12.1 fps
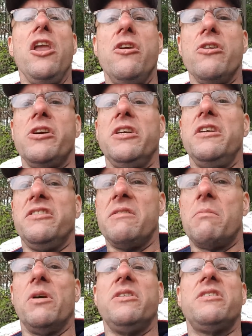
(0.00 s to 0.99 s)
Your
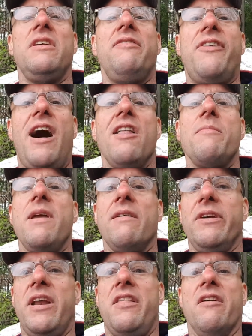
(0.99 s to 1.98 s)
goodness and mercy follow me
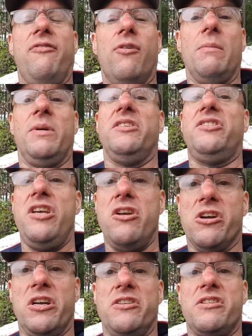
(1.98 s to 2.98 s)
every day. Therefore, I'm going to see
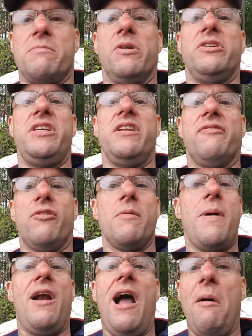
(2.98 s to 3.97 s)
your goodness and mercy. Therefore,
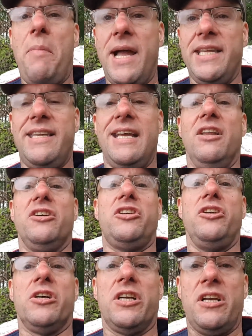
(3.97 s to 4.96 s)
no matter how bad the day
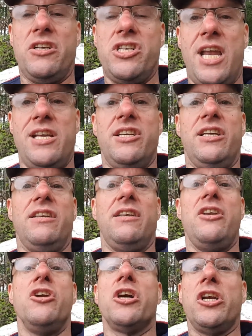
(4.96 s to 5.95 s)
looks, you're going to change it.
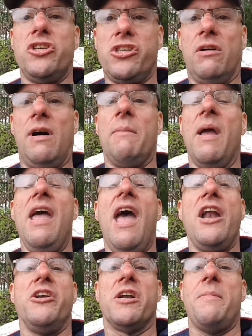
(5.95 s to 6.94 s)
You're going to show up
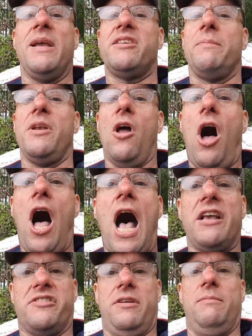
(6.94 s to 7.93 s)
and you're going to make something
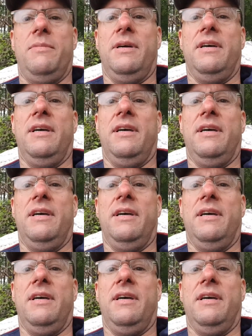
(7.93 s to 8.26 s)
awesome